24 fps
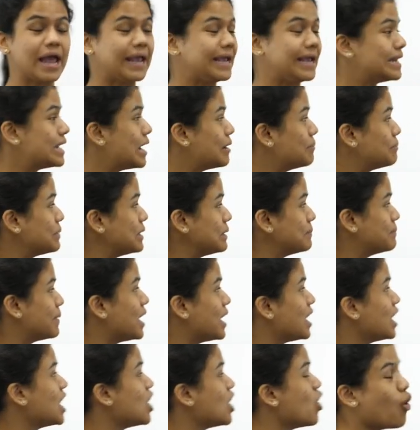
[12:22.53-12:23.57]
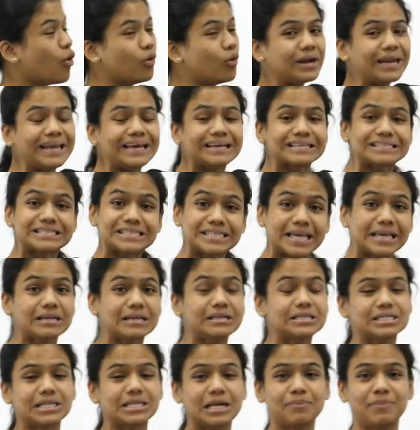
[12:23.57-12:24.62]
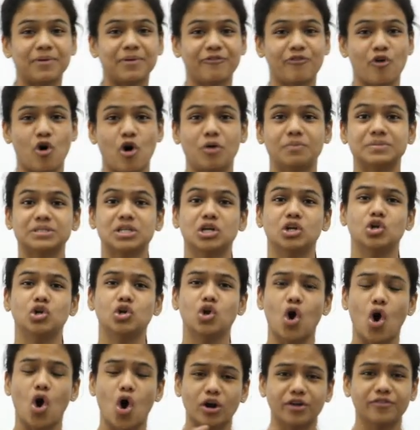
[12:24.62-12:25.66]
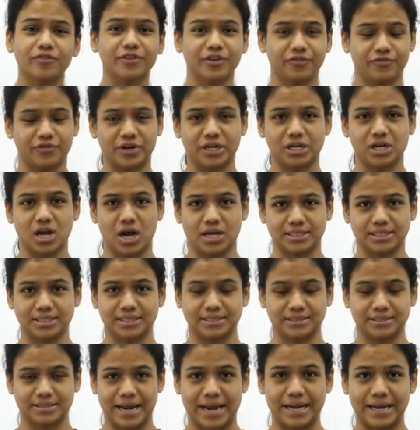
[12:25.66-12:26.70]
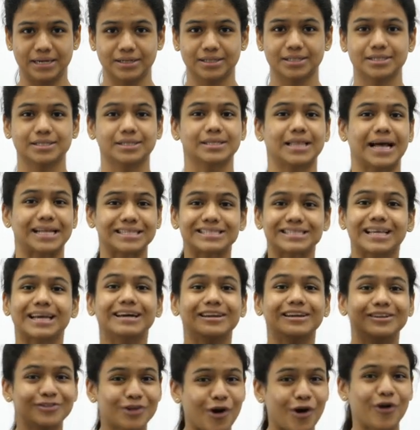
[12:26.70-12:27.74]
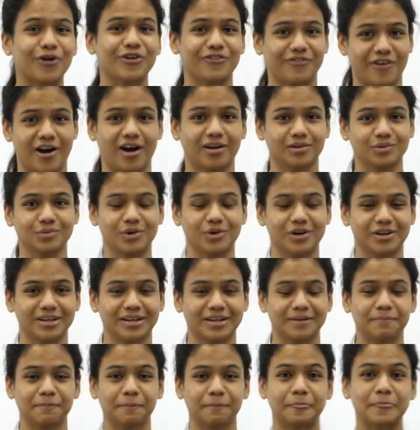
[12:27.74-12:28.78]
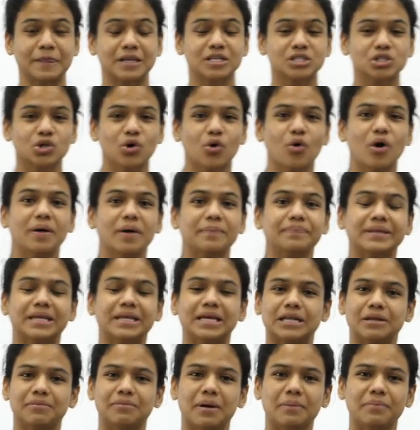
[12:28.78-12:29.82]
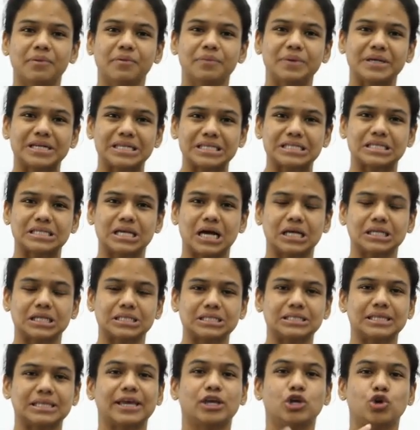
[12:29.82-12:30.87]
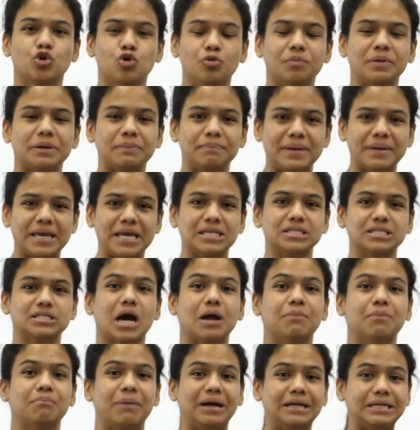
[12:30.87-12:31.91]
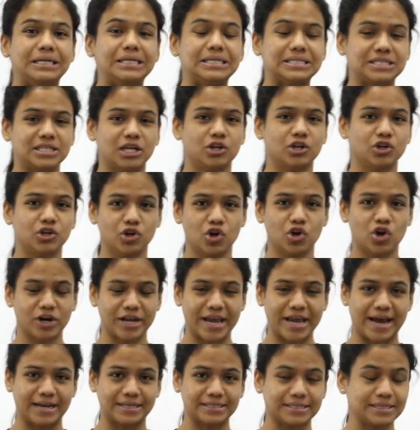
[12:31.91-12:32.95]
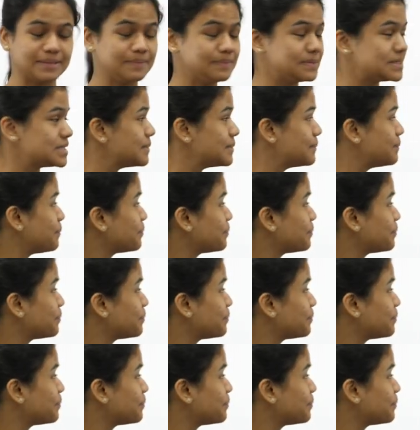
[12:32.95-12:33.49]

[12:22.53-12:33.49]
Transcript: in amoeba, only a single cell performs a lot of different tasks, right? So that's like a lot of hard work. So remember we discussed like human beings are multicellular organisms